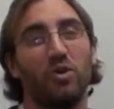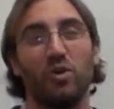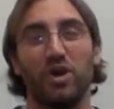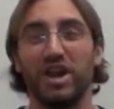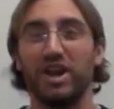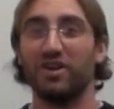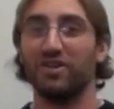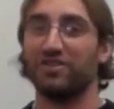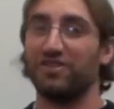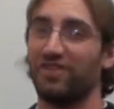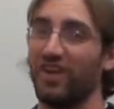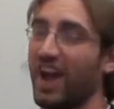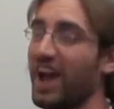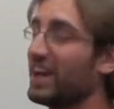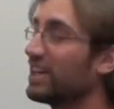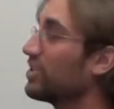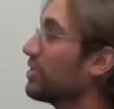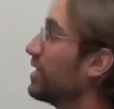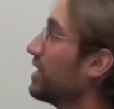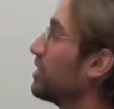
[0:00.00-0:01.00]
We are
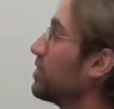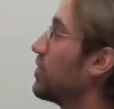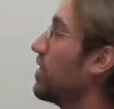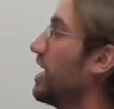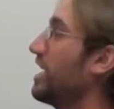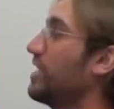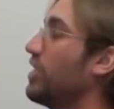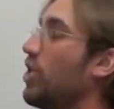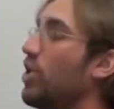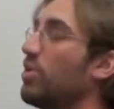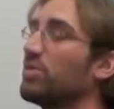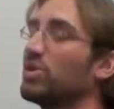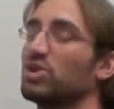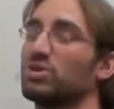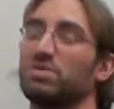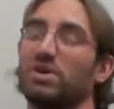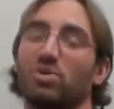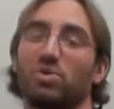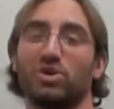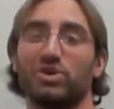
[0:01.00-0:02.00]
factoring
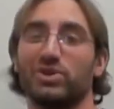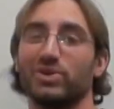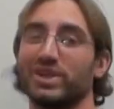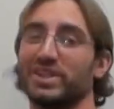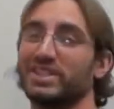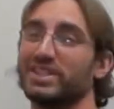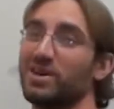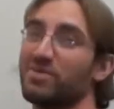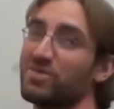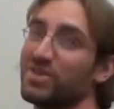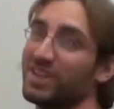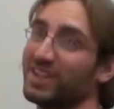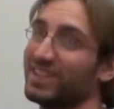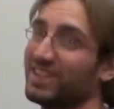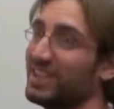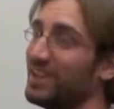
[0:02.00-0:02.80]
trinomials, but we're doing something